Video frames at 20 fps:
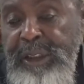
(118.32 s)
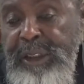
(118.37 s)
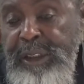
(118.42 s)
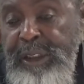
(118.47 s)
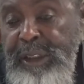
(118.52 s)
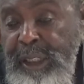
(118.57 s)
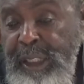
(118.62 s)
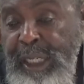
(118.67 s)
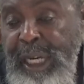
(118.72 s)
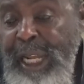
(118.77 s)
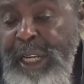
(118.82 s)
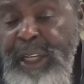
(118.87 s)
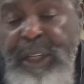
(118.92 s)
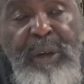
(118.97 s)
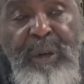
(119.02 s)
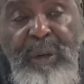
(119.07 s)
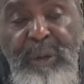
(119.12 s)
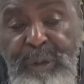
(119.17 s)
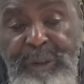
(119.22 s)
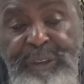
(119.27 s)
And I
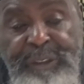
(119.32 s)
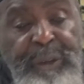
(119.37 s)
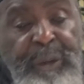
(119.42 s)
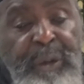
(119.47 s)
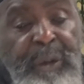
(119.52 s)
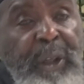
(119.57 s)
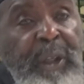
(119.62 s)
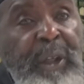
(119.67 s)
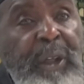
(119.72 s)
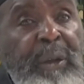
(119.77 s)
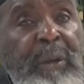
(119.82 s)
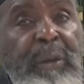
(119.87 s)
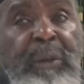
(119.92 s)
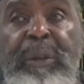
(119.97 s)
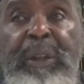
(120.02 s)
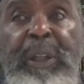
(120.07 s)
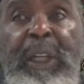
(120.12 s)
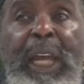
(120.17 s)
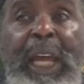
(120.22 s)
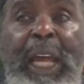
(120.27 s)
know what's going
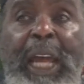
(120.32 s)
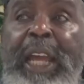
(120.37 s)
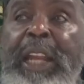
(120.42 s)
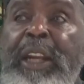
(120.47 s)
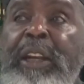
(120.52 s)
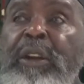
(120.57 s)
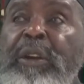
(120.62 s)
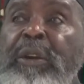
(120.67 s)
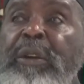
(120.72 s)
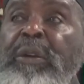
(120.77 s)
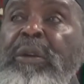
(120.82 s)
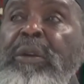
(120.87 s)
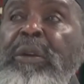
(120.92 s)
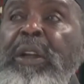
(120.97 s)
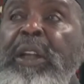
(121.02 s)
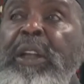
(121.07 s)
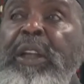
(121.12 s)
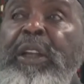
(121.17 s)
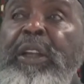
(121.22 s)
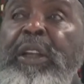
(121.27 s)
on. I
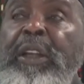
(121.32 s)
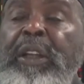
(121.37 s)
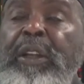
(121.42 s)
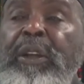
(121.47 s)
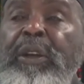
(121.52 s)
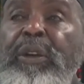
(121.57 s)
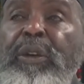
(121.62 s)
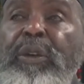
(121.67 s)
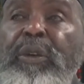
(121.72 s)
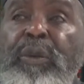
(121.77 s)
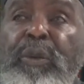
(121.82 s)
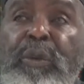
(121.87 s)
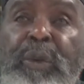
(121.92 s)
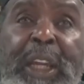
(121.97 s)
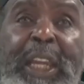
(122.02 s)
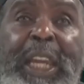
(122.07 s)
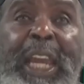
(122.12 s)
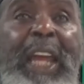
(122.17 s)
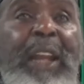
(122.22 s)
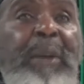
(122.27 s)
know we
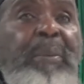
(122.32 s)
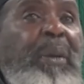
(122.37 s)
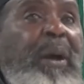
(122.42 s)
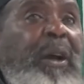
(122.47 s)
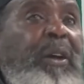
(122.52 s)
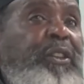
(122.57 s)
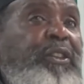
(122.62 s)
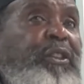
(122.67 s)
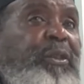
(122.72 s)
got Boss